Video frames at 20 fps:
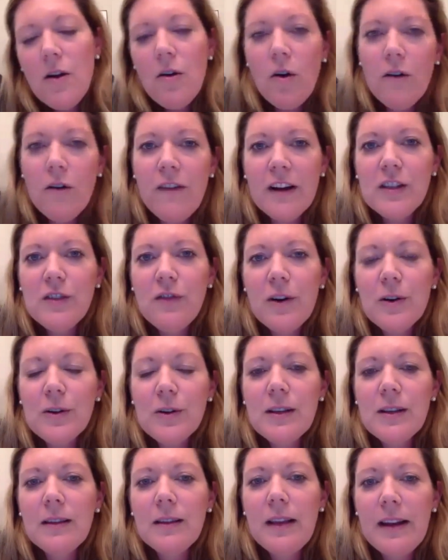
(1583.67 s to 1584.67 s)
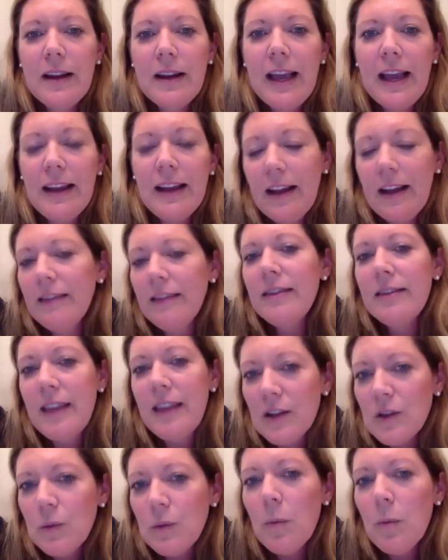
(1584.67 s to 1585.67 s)
or vice versa, litigating,
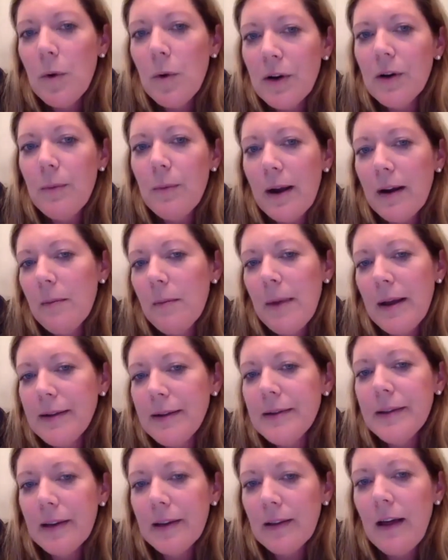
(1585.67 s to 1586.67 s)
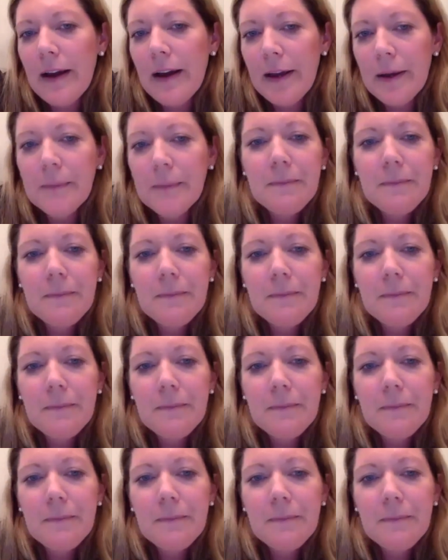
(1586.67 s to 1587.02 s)
that's what we're going to recommend to the client.